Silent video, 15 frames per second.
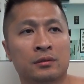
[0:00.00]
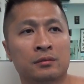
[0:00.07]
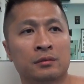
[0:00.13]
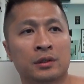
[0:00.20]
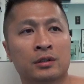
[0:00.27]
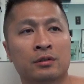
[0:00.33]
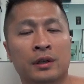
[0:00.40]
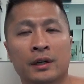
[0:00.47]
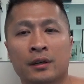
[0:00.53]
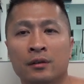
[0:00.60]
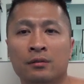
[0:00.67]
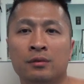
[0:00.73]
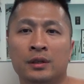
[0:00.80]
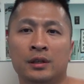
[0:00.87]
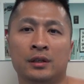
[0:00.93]
McGregor
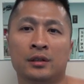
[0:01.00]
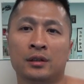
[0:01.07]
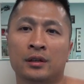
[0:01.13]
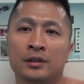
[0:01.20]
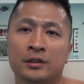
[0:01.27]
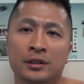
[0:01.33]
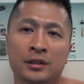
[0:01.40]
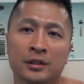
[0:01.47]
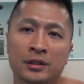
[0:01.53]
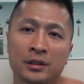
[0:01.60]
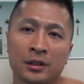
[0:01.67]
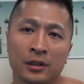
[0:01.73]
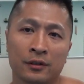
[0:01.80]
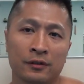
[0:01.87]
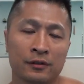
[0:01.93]
win and all this other
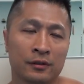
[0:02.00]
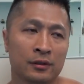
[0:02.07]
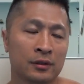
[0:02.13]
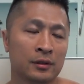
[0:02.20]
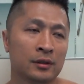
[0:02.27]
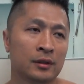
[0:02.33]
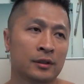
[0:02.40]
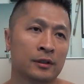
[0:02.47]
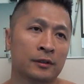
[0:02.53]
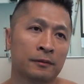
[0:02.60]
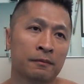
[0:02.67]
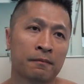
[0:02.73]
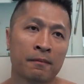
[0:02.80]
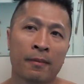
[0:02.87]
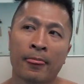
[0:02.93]
stuff um,
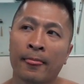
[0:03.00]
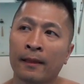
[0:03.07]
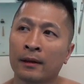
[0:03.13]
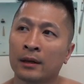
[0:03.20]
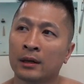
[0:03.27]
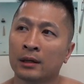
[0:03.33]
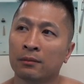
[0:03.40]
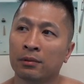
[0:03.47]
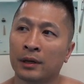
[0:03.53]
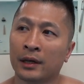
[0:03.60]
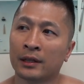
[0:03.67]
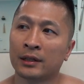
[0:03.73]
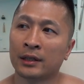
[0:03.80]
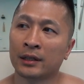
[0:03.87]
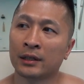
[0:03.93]
but I
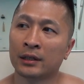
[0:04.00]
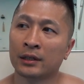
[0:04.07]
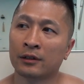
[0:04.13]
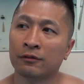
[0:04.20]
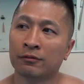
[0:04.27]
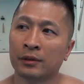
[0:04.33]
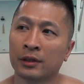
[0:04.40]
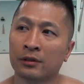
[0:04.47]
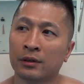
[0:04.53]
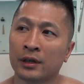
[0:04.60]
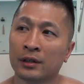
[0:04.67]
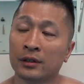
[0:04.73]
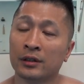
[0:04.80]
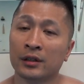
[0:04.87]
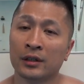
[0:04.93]
think if McGregor